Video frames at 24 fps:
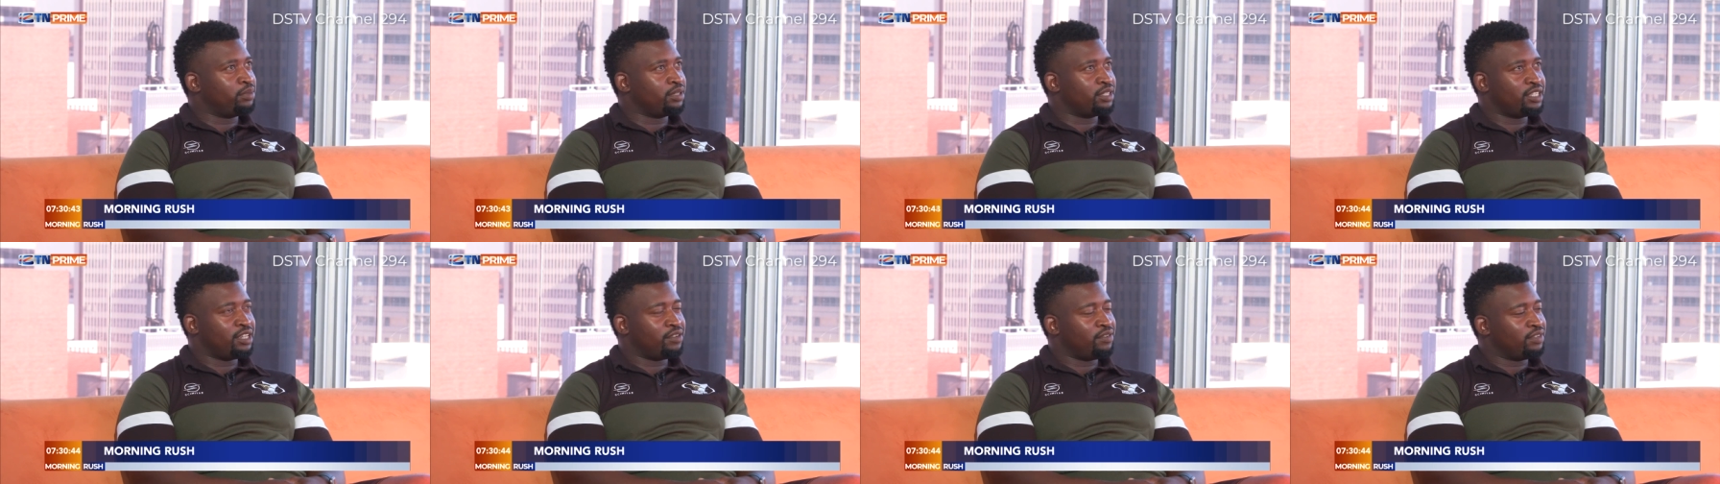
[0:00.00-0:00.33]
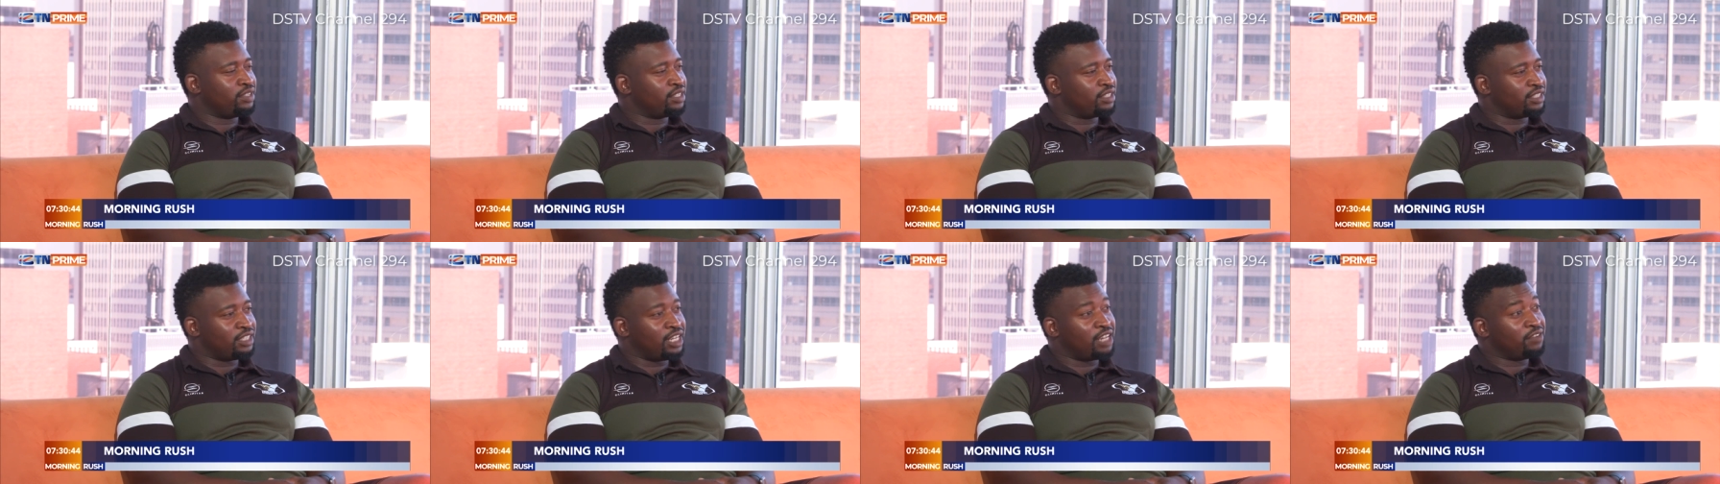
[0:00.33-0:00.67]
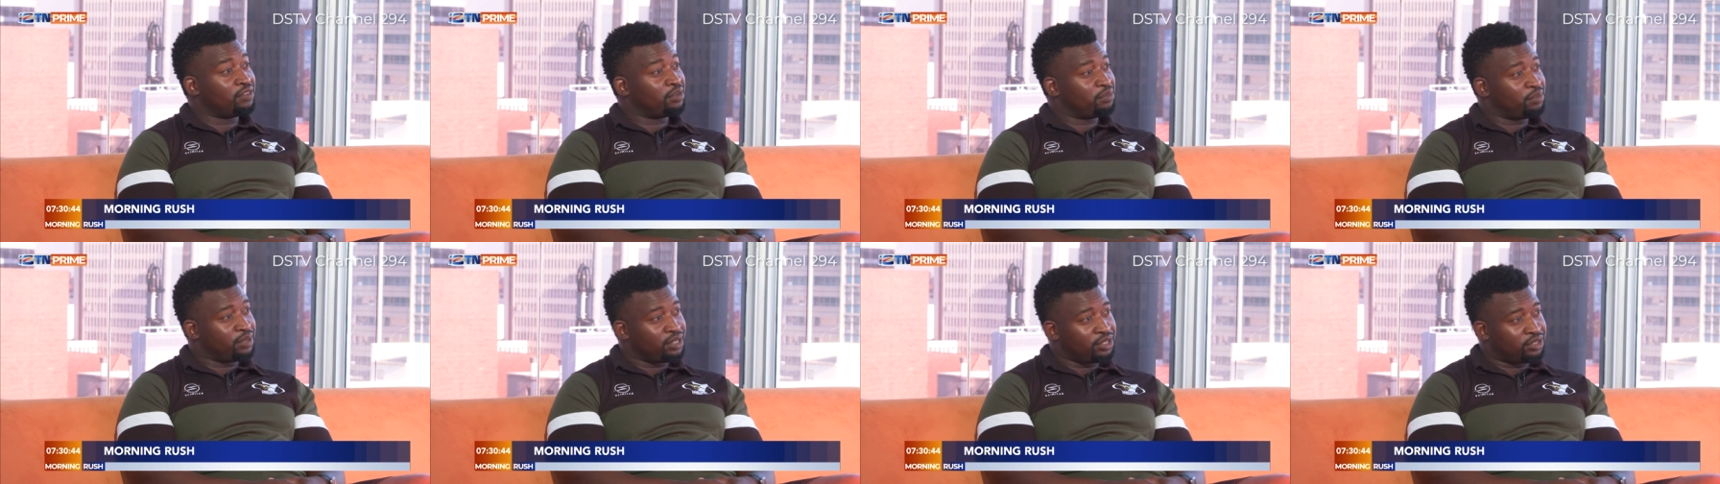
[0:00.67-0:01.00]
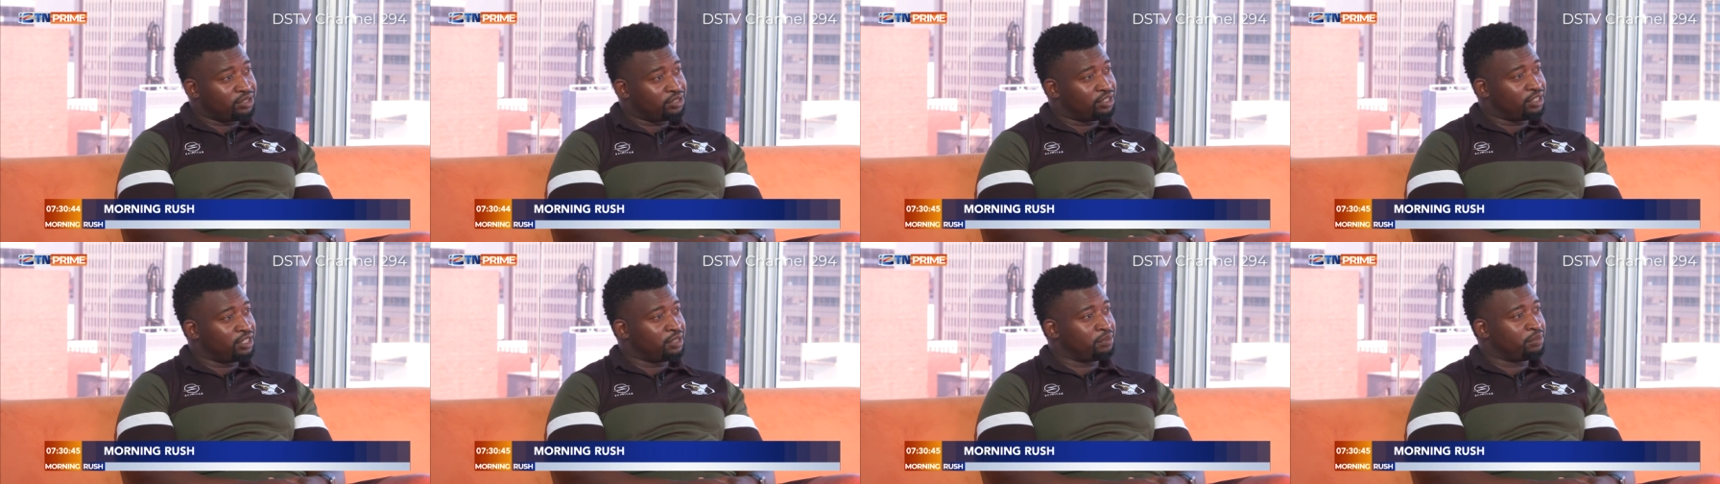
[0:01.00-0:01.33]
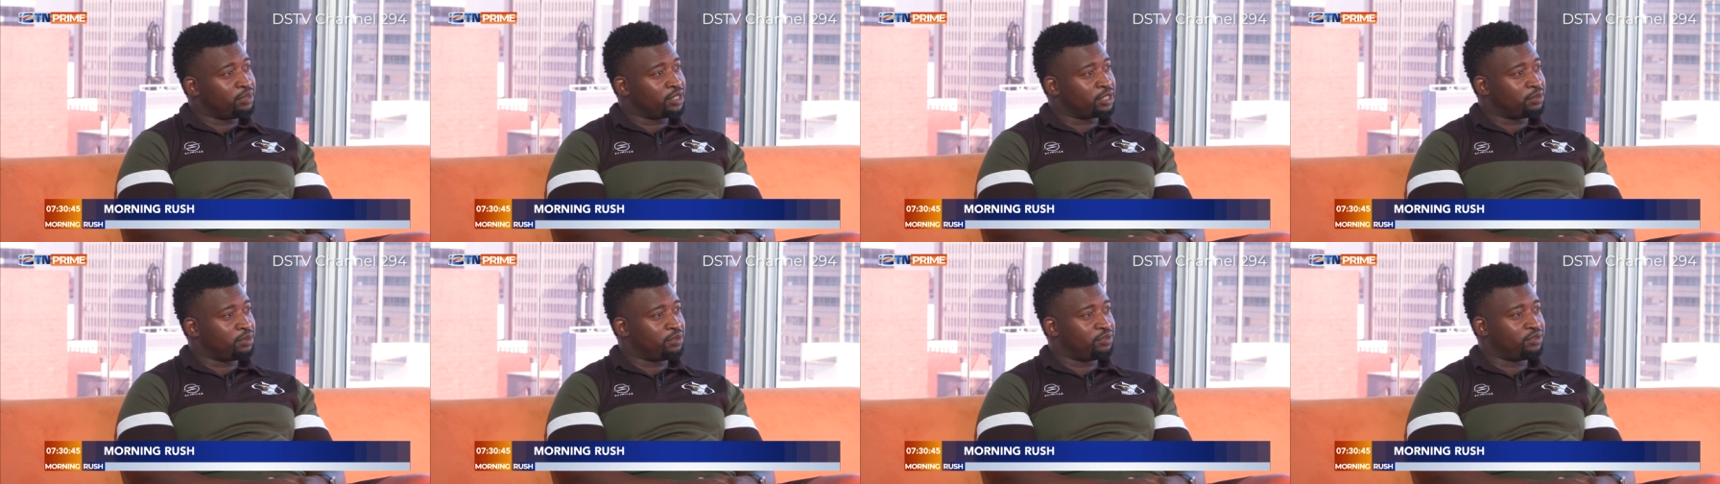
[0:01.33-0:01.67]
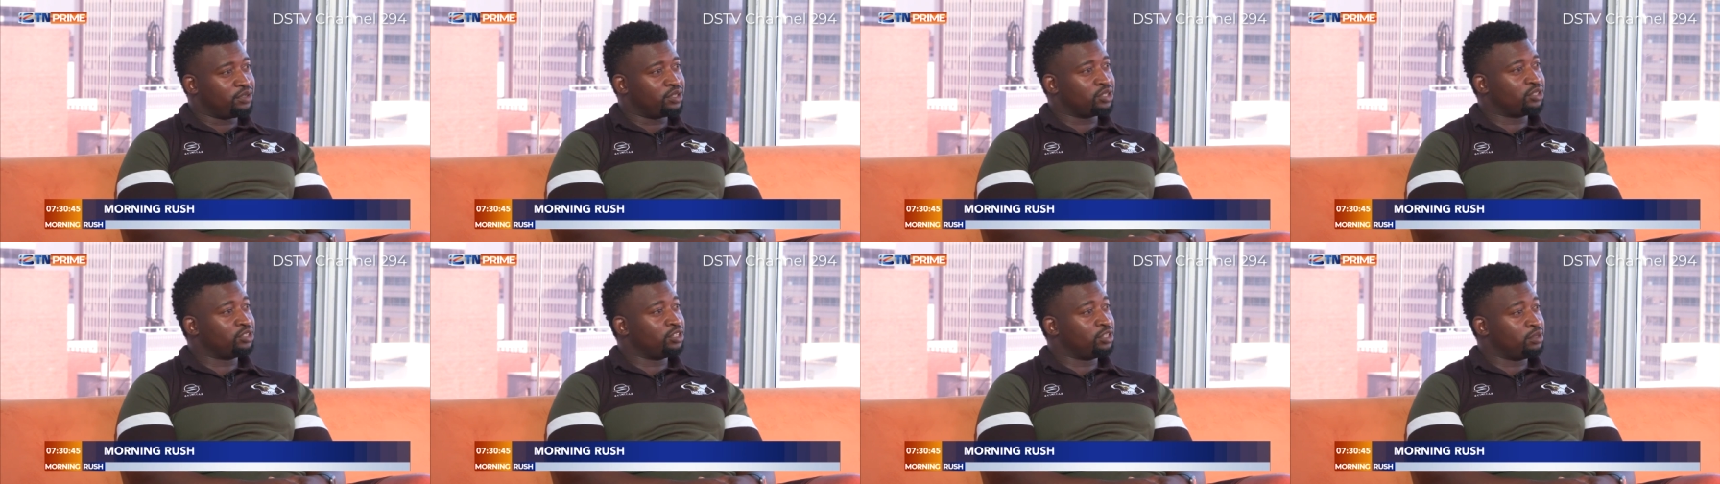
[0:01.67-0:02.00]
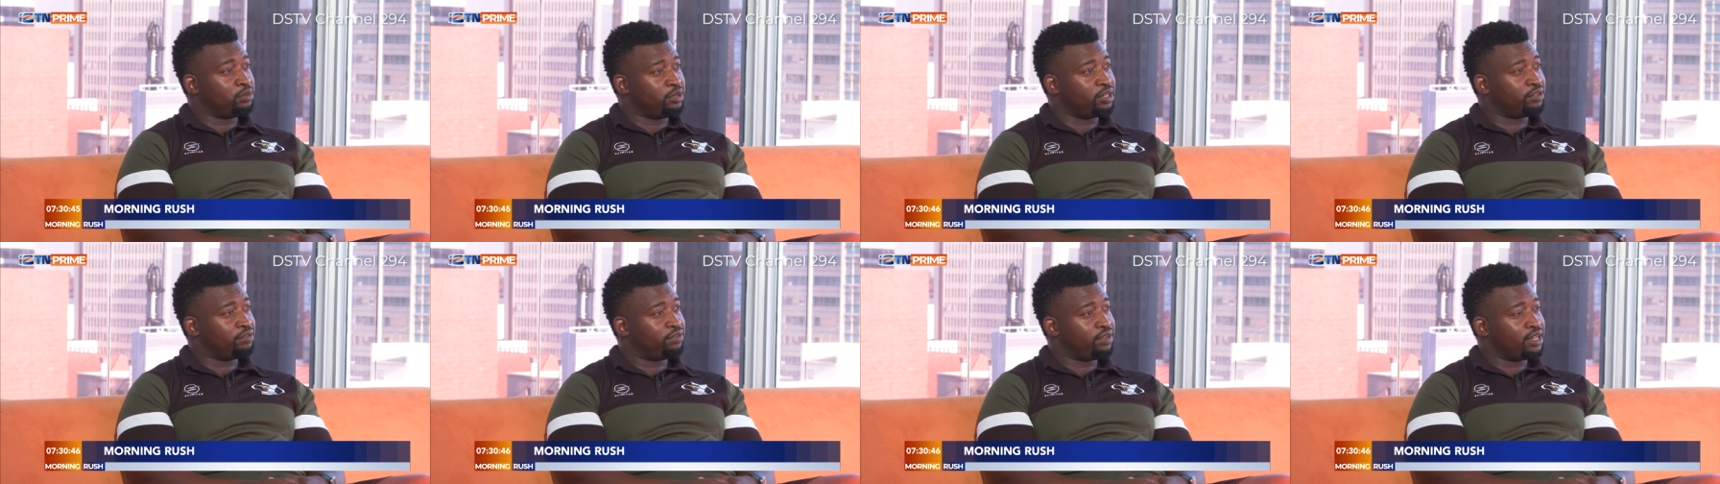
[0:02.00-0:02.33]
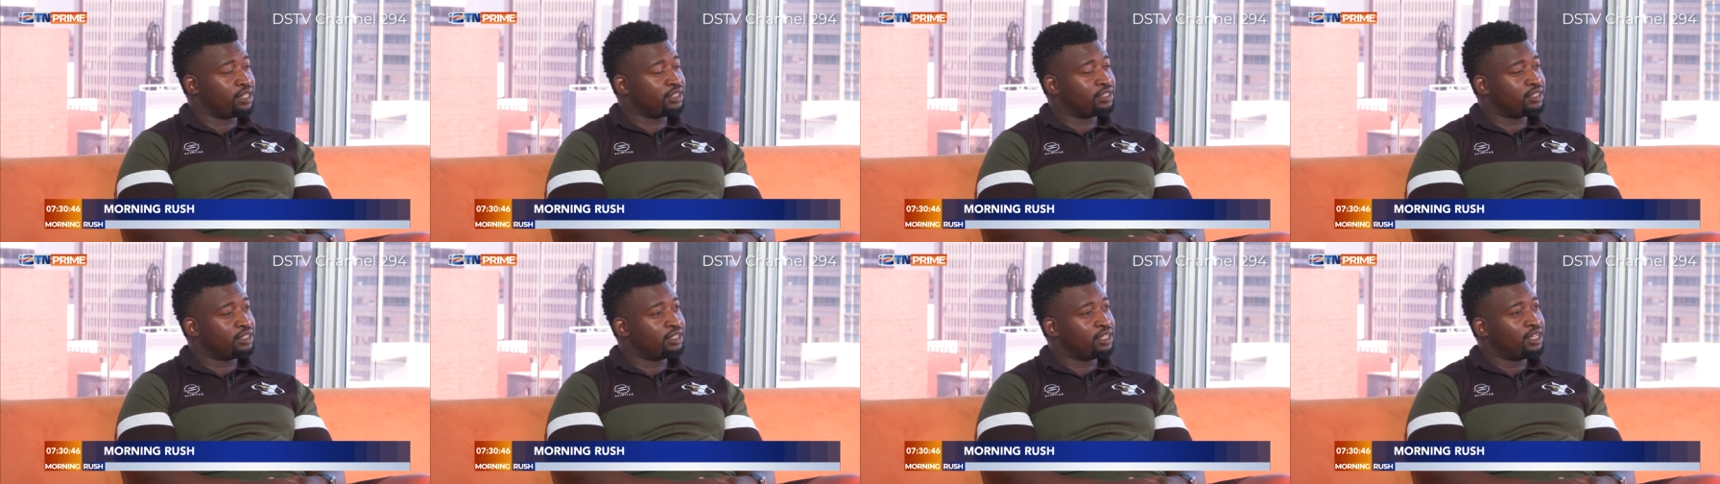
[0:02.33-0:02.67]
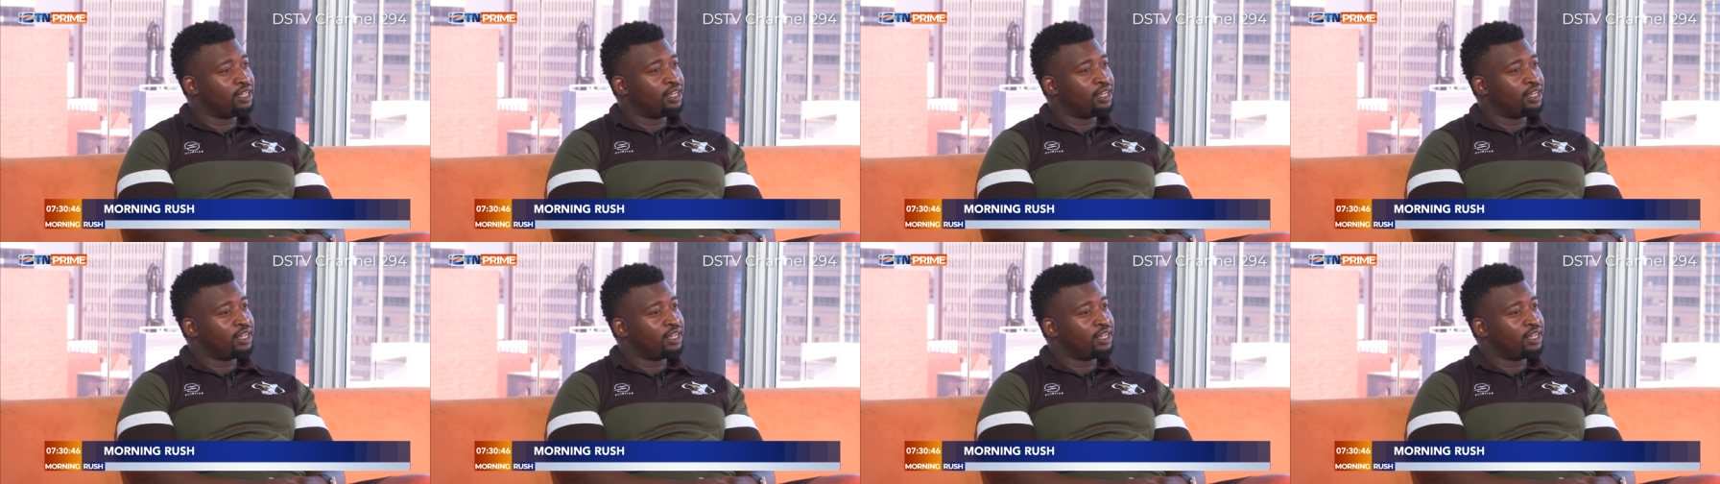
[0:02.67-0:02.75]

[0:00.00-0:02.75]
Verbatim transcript: Sevens has never been to the Olympics before, so it'll be a first.